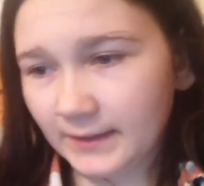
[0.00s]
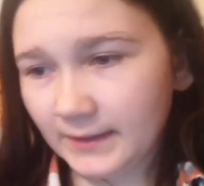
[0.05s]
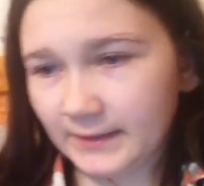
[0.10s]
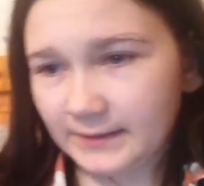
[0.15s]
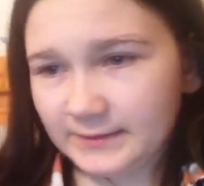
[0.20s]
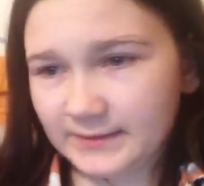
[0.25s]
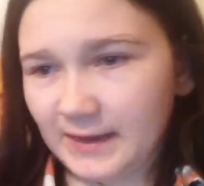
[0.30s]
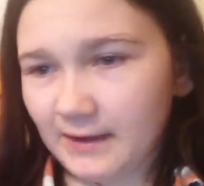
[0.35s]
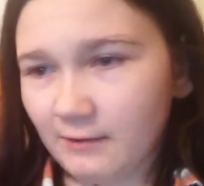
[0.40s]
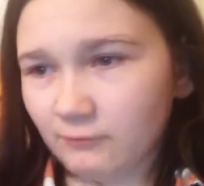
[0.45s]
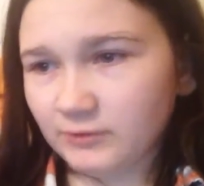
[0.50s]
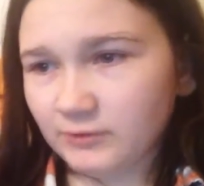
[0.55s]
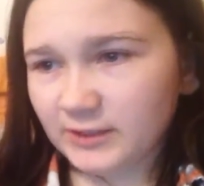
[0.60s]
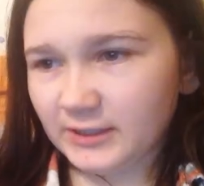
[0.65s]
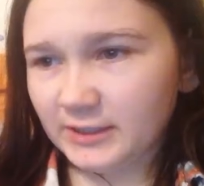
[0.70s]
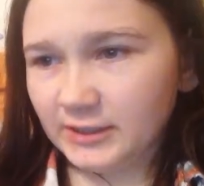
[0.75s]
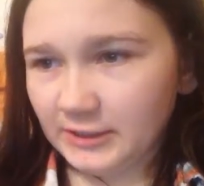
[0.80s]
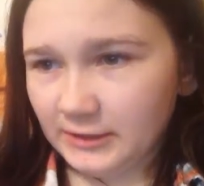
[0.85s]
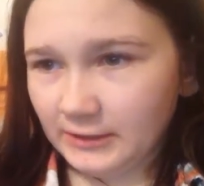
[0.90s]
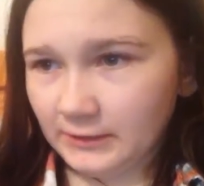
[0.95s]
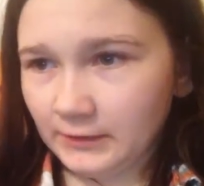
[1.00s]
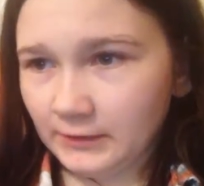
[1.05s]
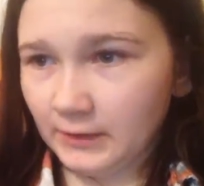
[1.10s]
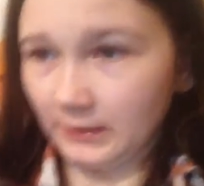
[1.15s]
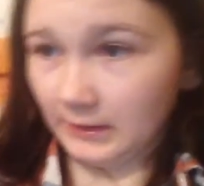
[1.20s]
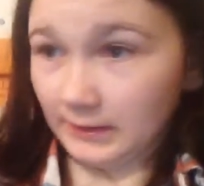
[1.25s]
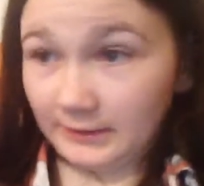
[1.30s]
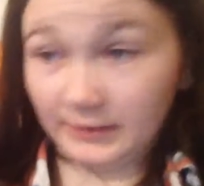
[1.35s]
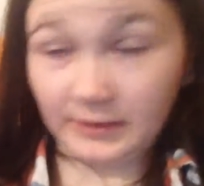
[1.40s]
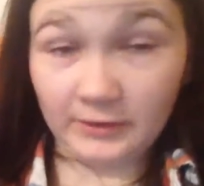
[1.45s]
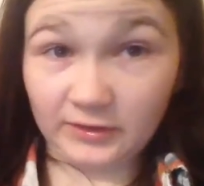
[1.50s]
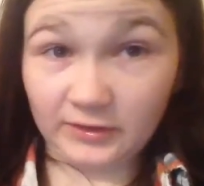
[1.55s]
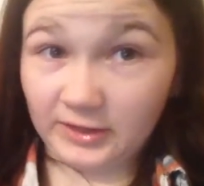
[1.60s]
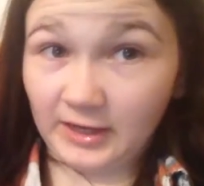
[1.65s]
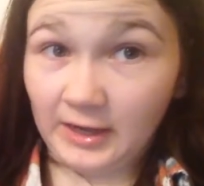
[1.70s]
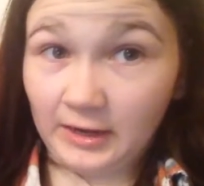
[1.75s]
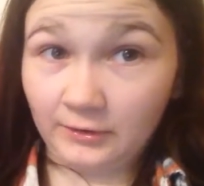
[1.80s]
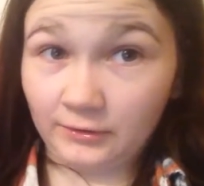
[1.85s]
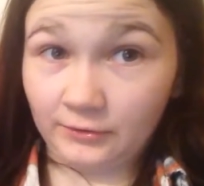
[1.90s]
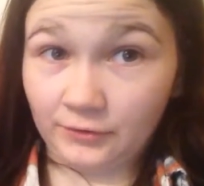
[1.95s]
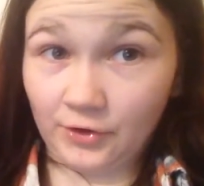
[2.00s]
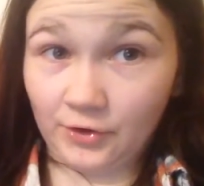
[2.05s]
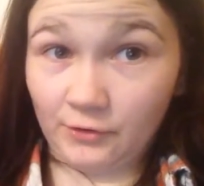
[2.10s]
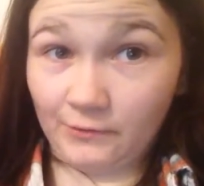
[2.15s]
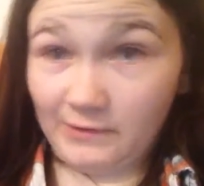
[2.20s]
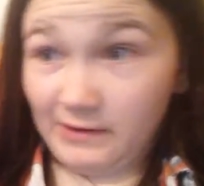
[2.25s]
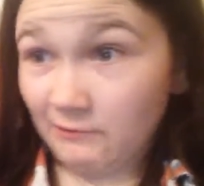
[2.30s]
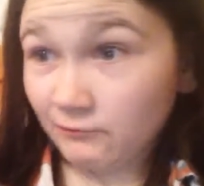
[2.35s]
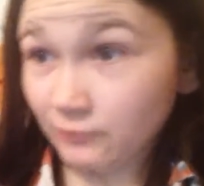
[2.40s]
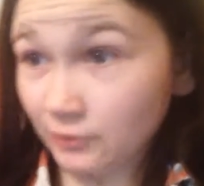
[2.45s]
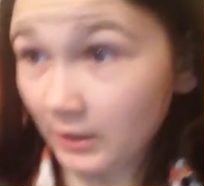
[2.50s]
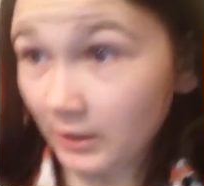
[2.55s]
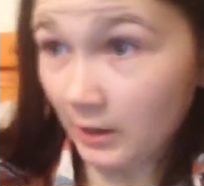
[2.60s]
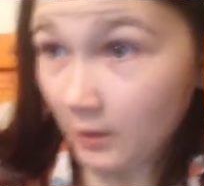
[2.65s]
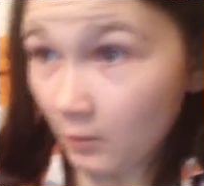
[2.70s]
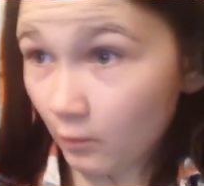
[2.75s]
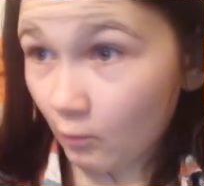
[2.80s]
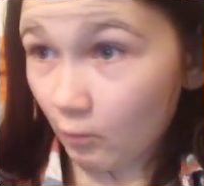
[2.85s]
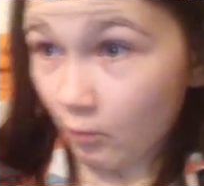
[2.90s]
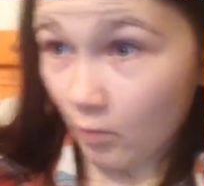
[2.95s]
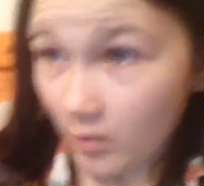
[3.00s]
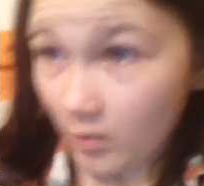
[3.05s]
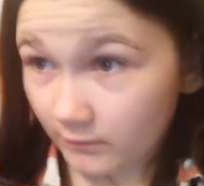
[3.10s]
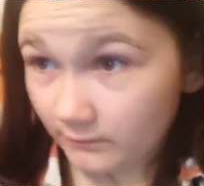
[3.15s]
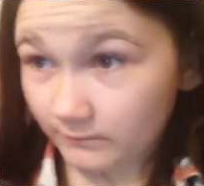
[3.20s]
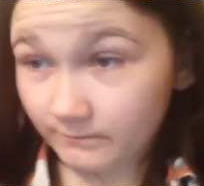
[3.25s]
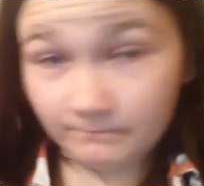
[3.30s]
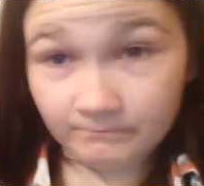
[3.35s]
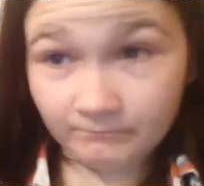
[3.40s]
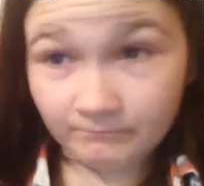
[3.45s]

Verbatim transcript: It's out in, like get the calendar out. 1,